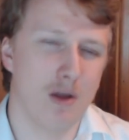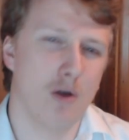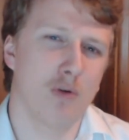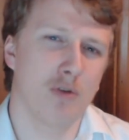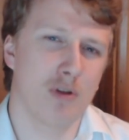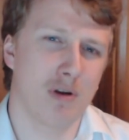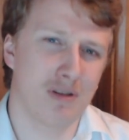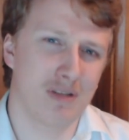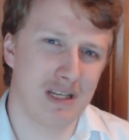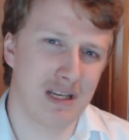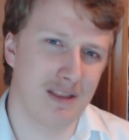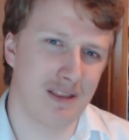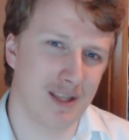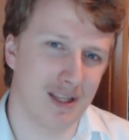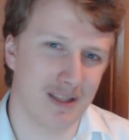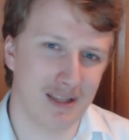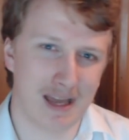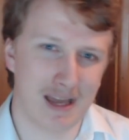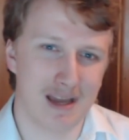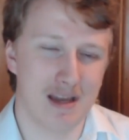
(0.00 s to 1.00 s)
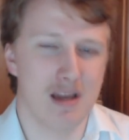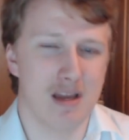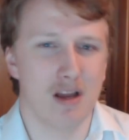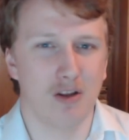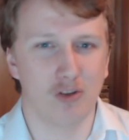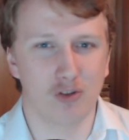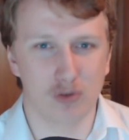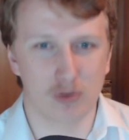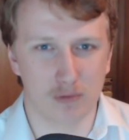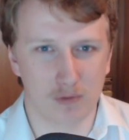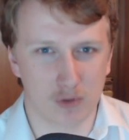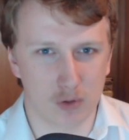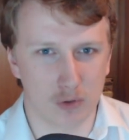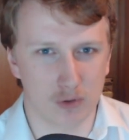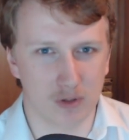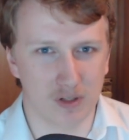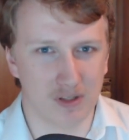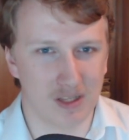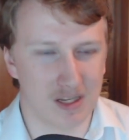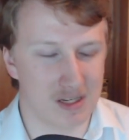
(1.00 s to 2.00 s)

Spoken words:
although I did think that until I recorded